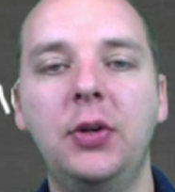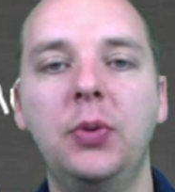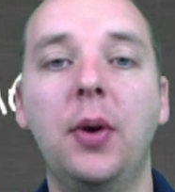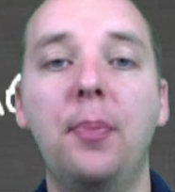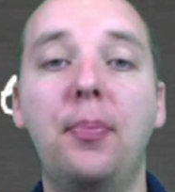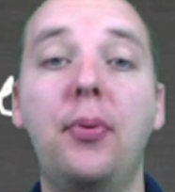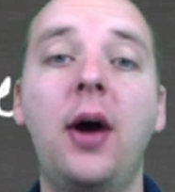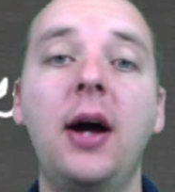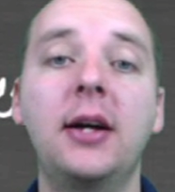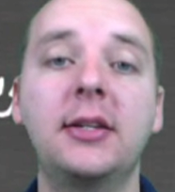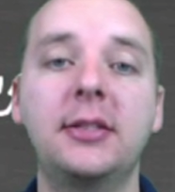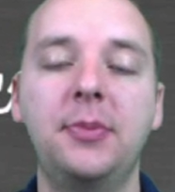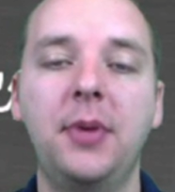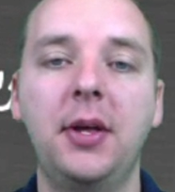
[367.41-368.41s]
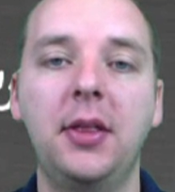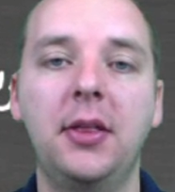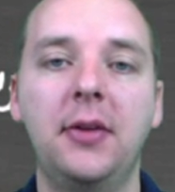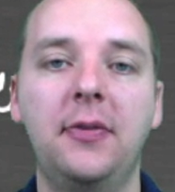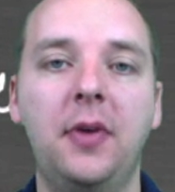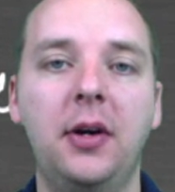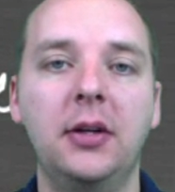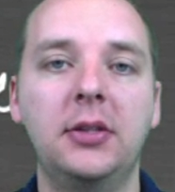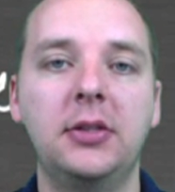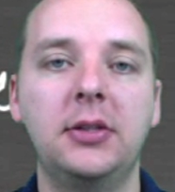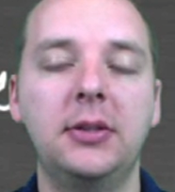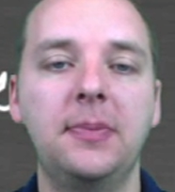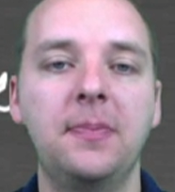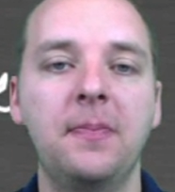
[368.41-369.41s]
to approximate the
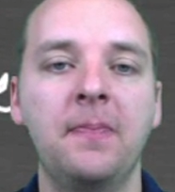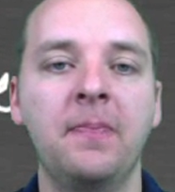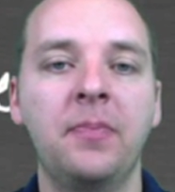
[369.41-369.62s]
function,